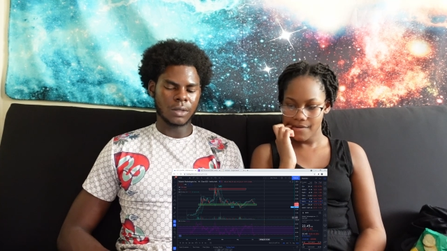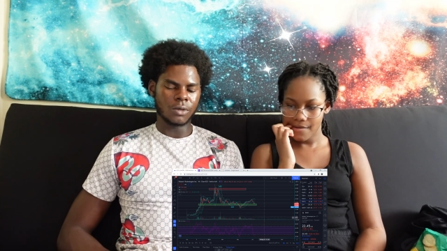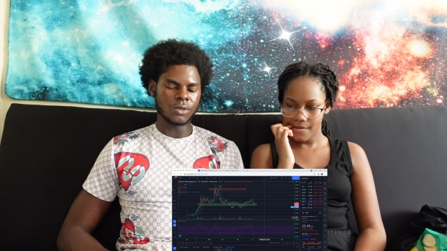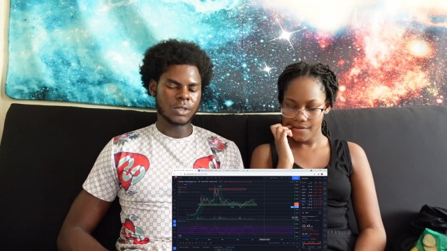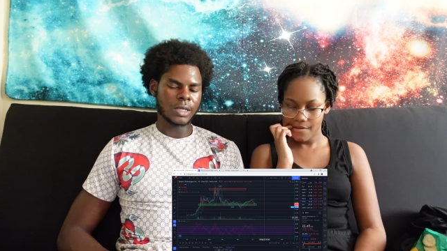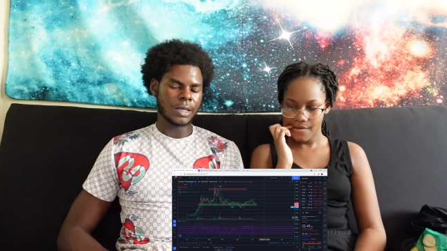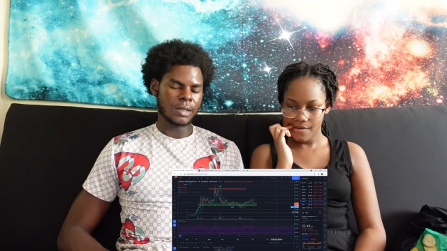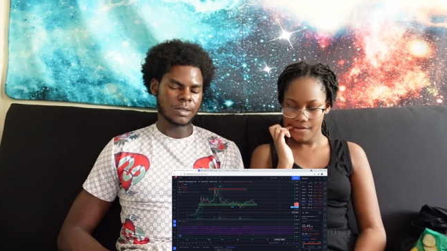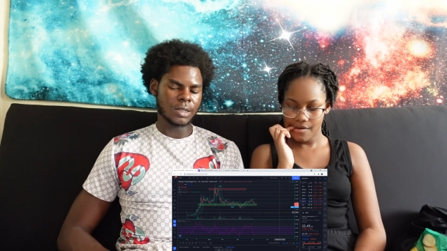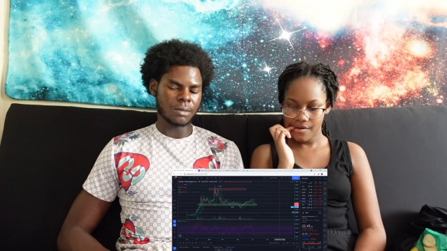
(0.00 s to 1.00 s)
Speaker 1: you said
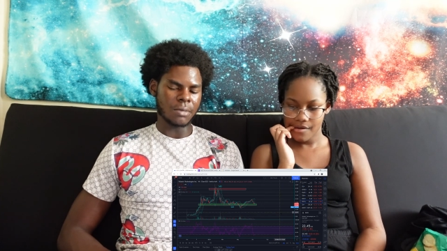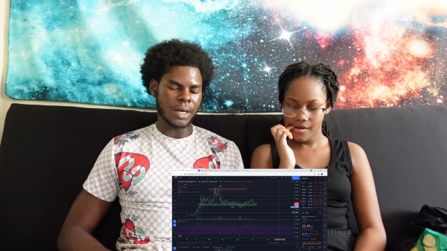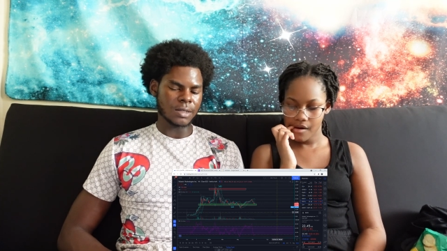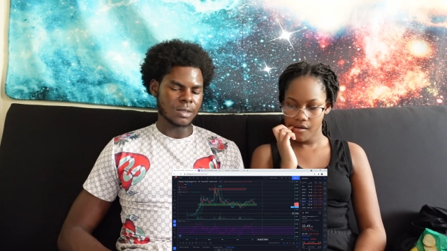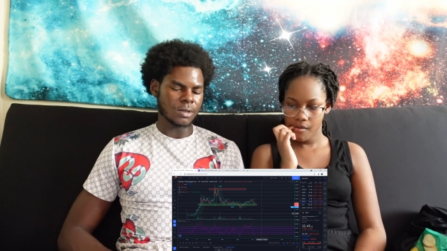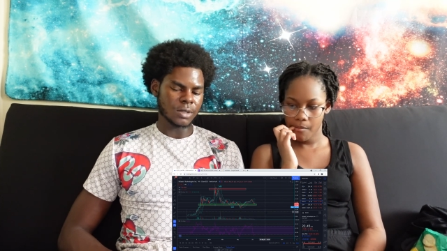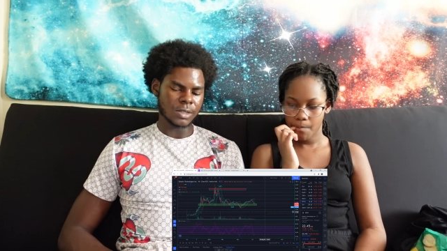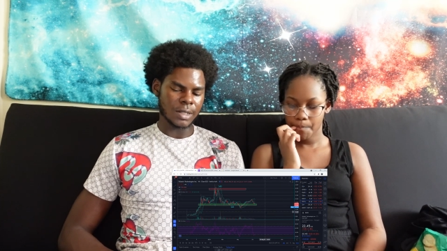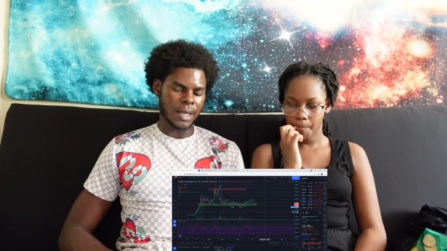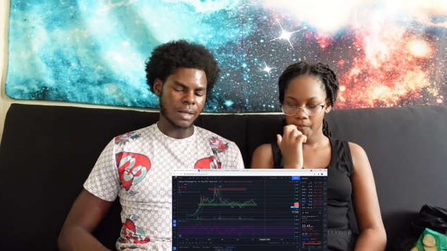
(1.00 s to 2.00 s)
it's in the bad zone
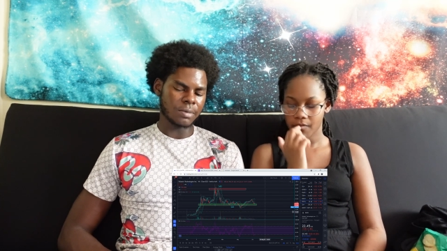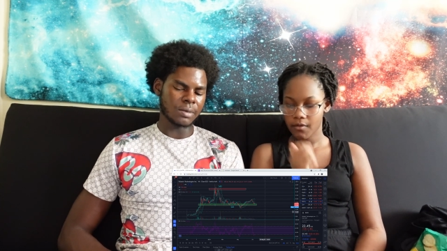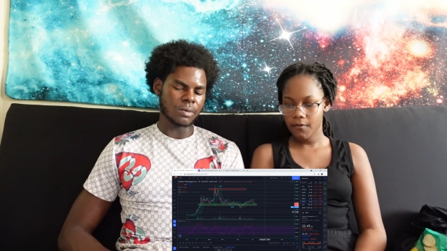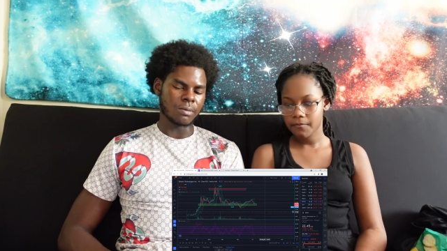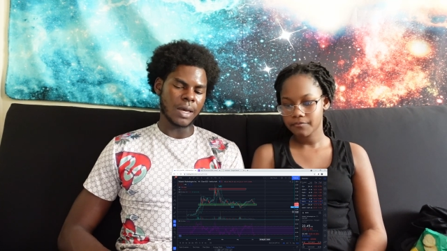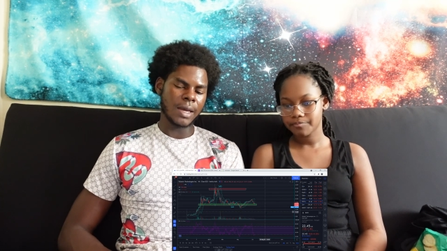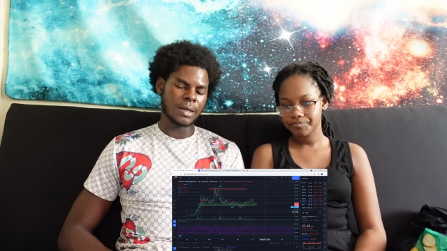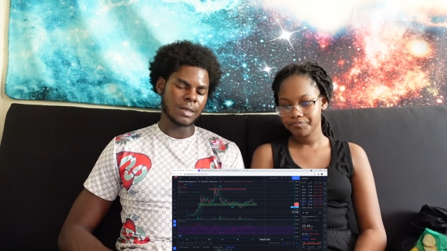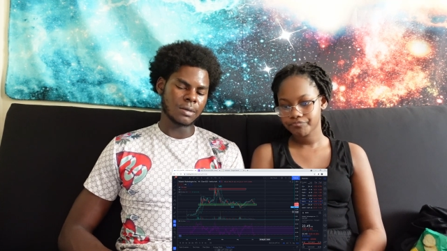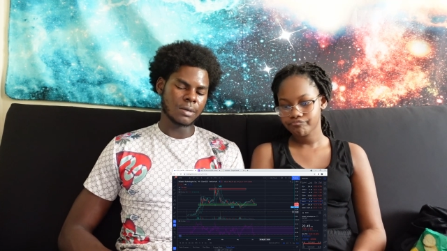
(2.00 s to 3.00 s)
because a lot of people
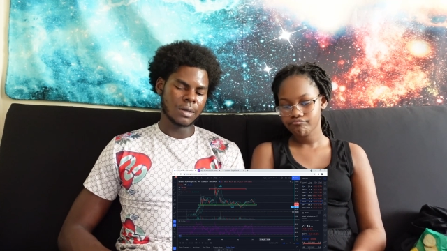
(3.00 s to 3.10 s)
buying it.